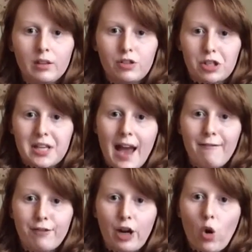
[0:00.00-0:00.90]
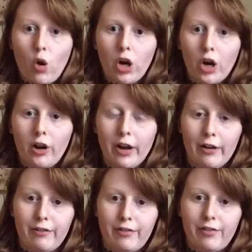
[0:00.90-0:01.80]
just every corner
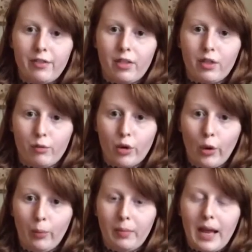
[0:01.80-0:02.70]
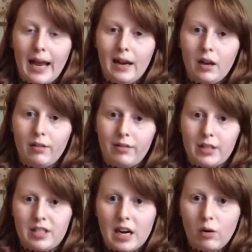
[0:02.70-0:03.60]
of the room and of the
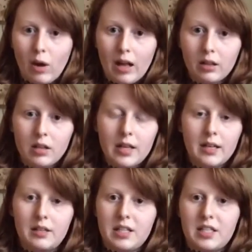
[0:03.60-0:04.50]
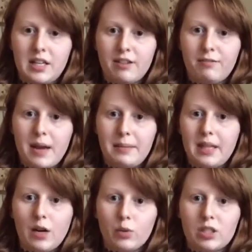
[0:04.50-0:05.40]
stairwell to see if maybe
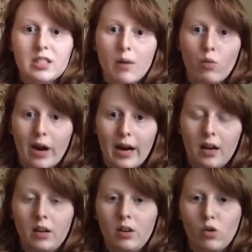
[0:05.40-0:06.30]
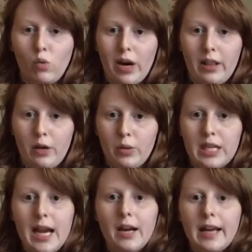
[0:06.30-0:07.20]
there was somewhere where there was
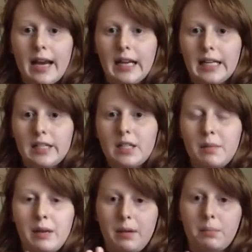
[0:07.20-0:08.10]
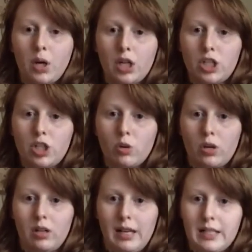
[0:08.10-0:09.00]
air getting in to maybe push
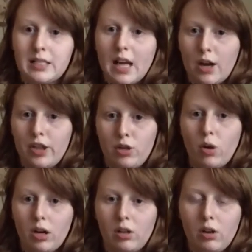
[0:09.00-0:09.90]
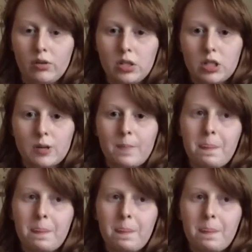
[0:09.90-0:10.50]
or like suck the door closed.